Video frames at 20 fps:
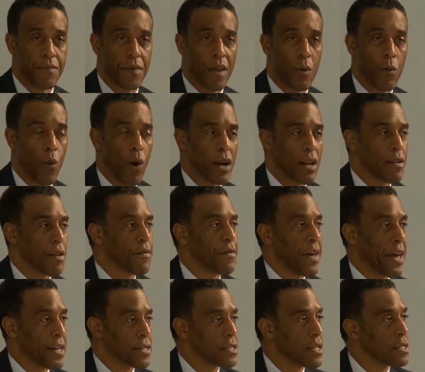And one of the
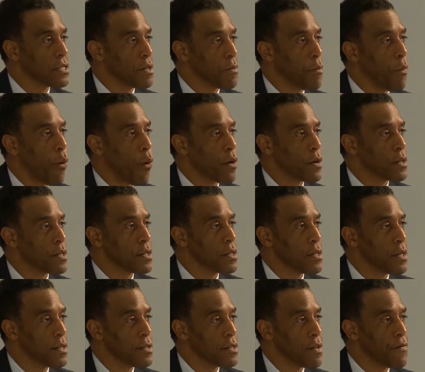things that's
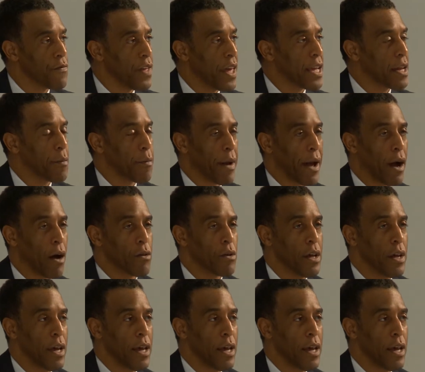important to think about